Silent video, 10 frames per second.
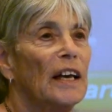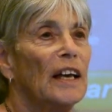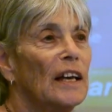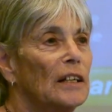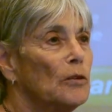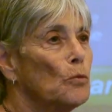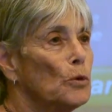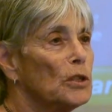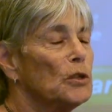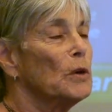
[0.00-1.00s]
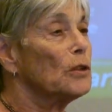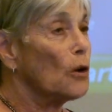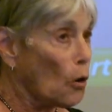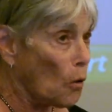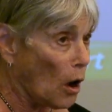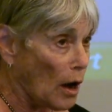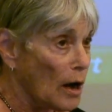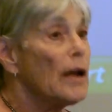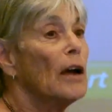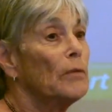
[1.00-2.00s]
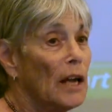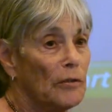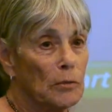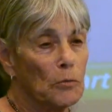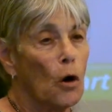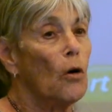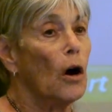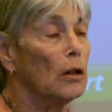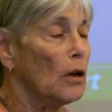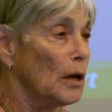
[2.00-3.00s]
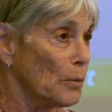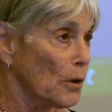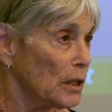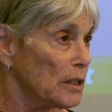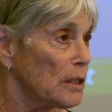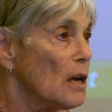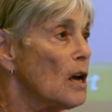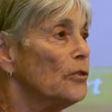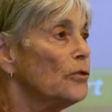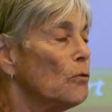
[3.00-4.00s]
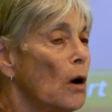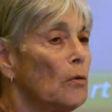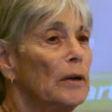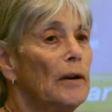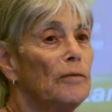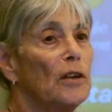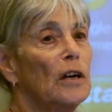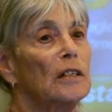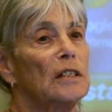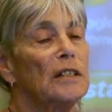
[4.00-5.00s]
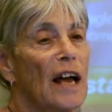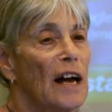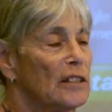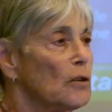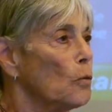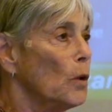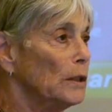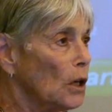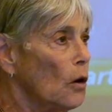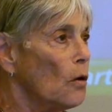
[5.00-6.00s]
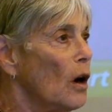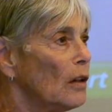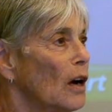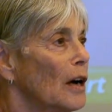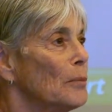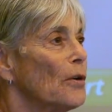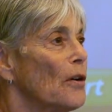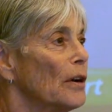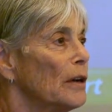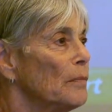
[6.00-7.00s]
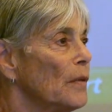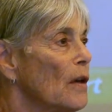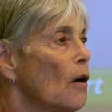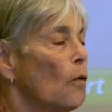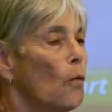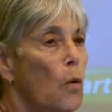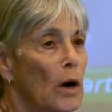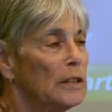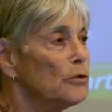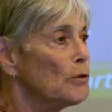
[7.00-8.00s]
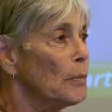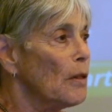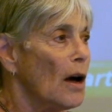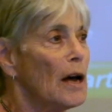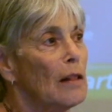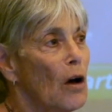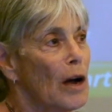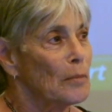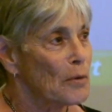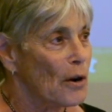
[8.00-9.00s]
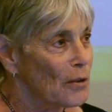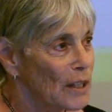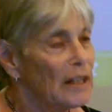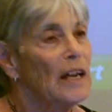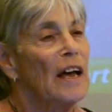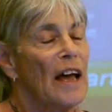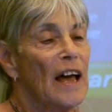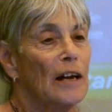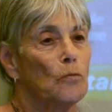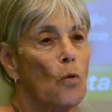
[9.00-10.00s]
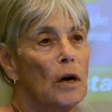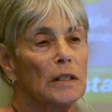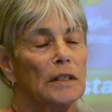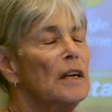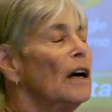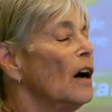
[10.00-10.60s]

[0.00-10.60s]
And it works with Koha, and we have some Koha libraries. So what we have done is ask one Koha library, one III library, and one